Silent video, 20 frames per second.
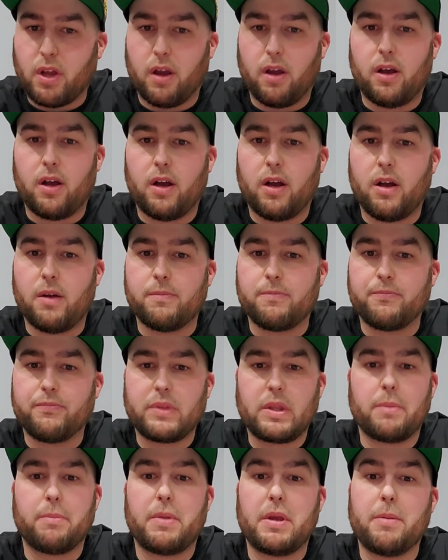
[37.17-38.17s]
Um,
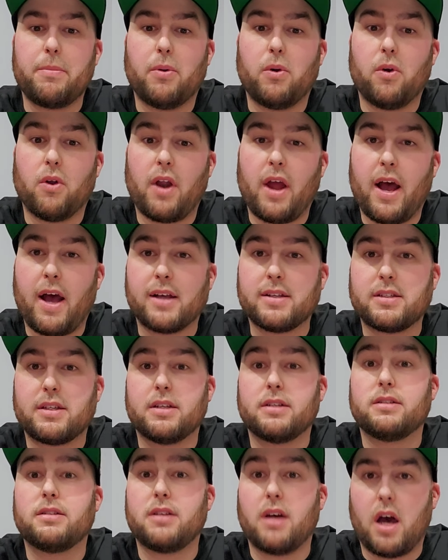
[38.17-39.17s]
people are
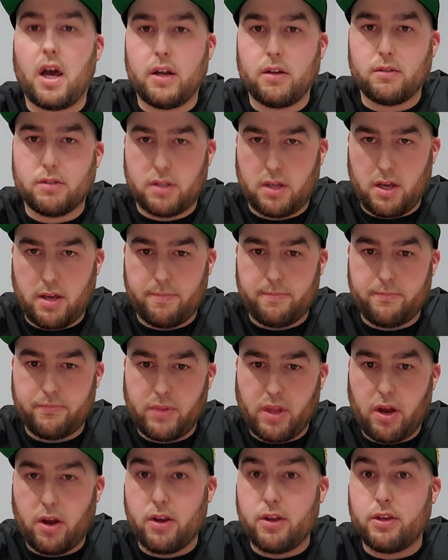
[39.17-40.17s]
asking dyno time.
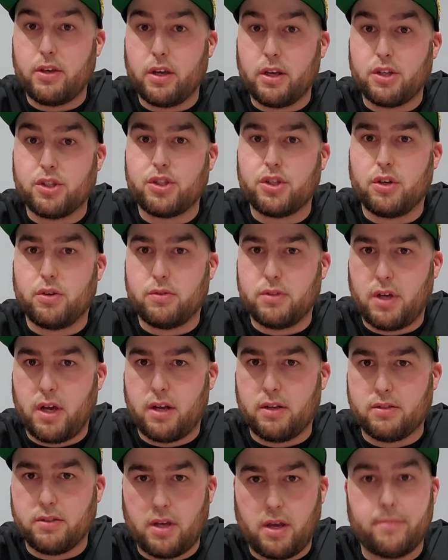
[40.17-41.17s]
Are you going to show
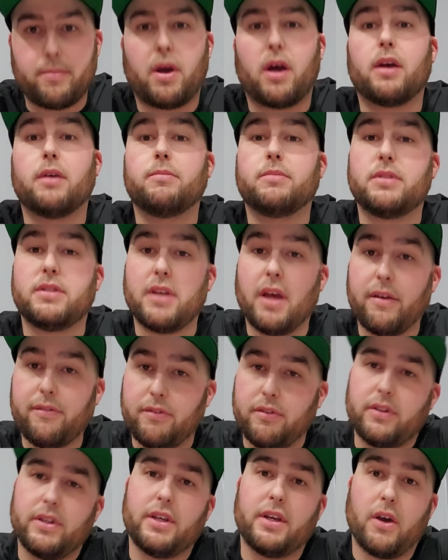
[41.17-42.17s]
dyno time? I'm
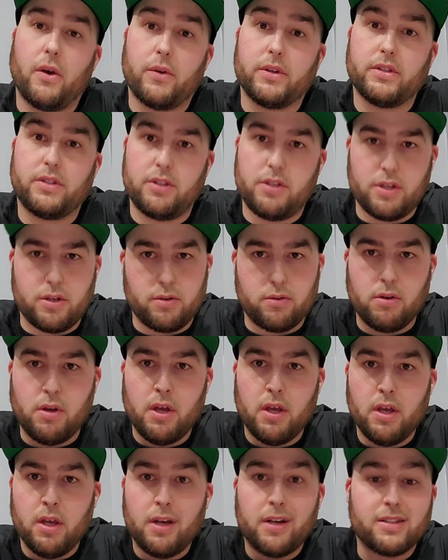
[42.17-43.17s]
definitely going to do
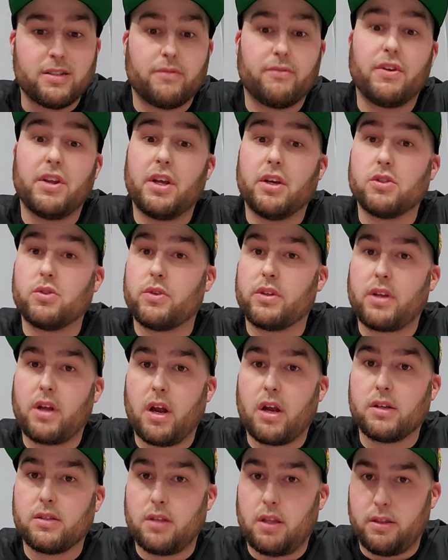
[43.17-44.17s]
some videos with
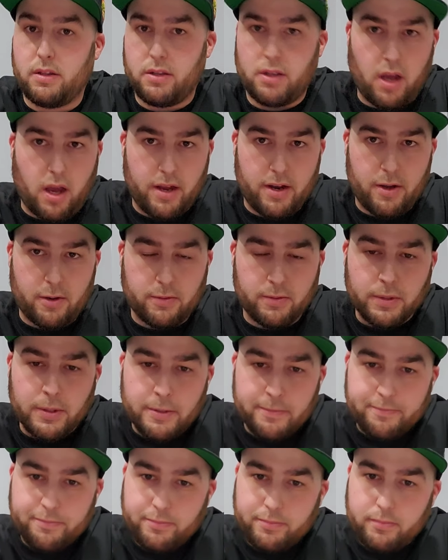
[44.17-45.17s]
cars on the dyno.
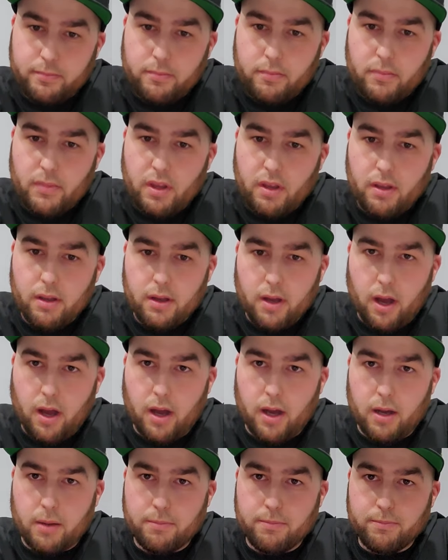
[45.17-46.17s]

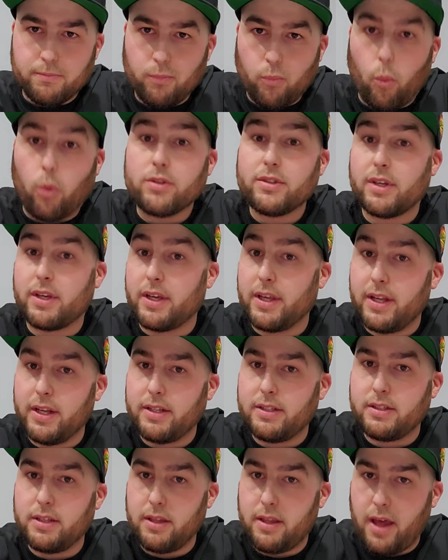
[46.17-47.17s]
Um, once I get
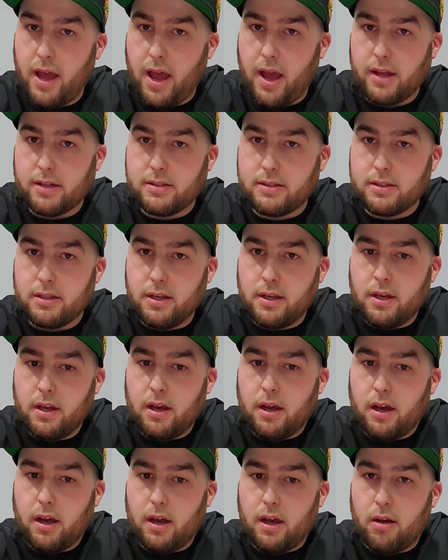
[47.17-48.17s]
into that,
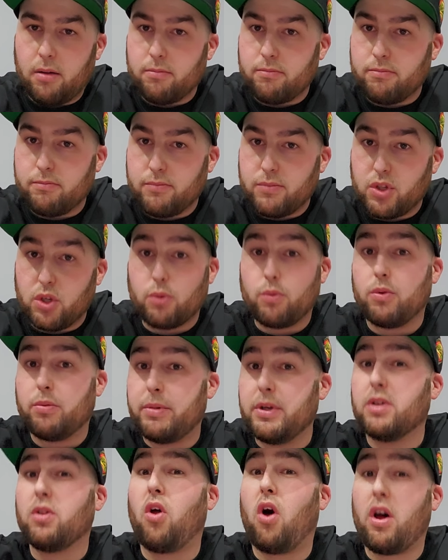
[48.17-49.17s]
um, there will
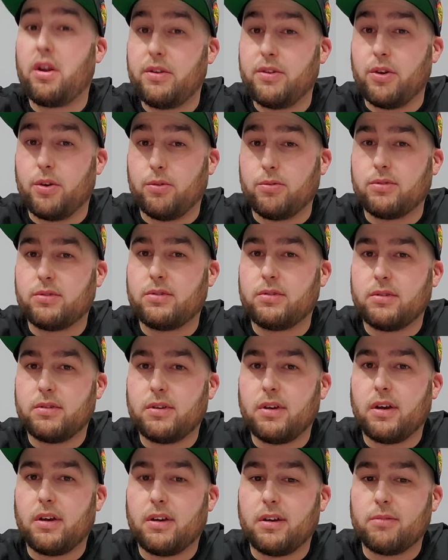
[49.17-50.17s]
be a lot of those.
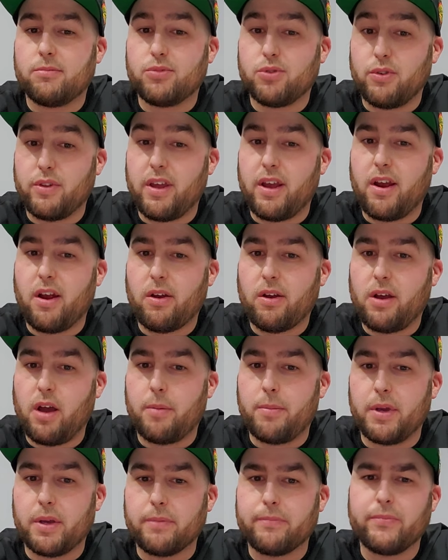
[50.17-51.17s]
Um, so they are
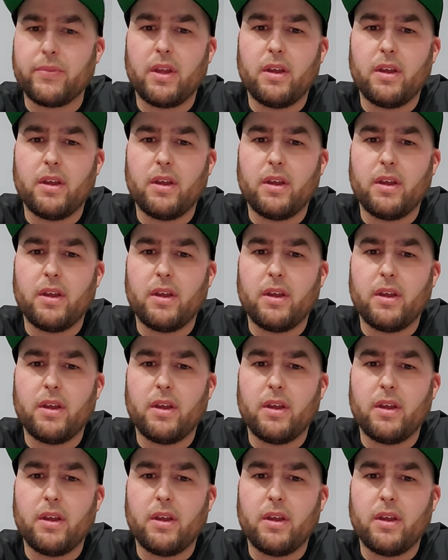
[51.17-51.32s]
coming.